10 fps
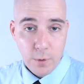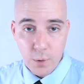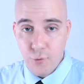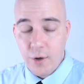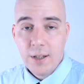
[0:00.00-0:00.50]
If it
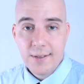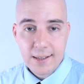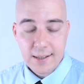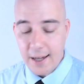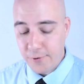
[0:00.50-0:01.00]
was really
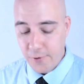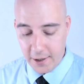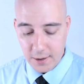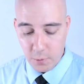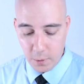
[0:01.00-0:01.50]
successful,
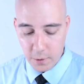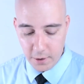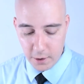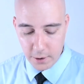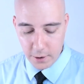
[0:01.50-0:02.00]
I think we
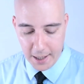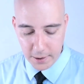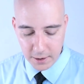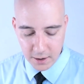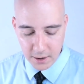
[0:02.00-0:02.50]
would have heard
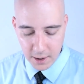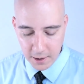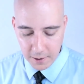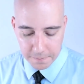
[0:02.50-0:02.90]
about it.